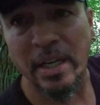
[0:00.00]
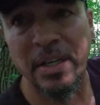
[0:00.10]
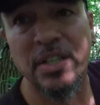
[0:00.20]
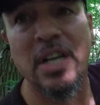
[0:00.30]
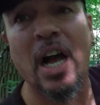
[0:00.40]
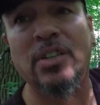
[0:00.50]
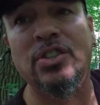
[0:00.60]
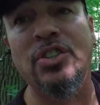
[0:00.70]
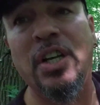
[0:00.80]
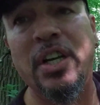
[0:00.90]
It needs
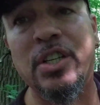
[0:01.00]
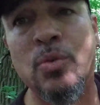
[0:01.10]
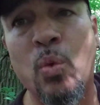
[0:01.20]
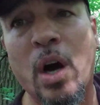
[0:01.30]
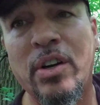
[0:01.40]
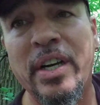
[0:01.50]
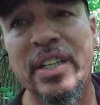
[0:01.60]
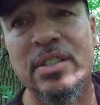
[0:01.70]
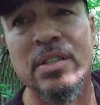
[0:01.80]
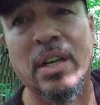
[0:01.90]
oxygen, it needs water, it
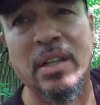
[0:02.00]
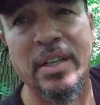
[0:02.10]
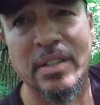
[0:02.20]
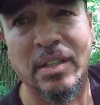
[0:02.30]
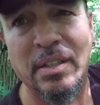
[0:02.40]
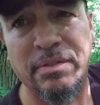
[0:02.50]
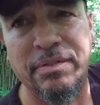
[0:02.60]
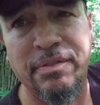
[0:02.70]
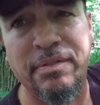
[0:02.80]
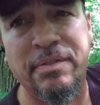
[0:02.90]
needs sunlight to
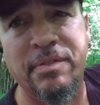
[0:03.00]
live.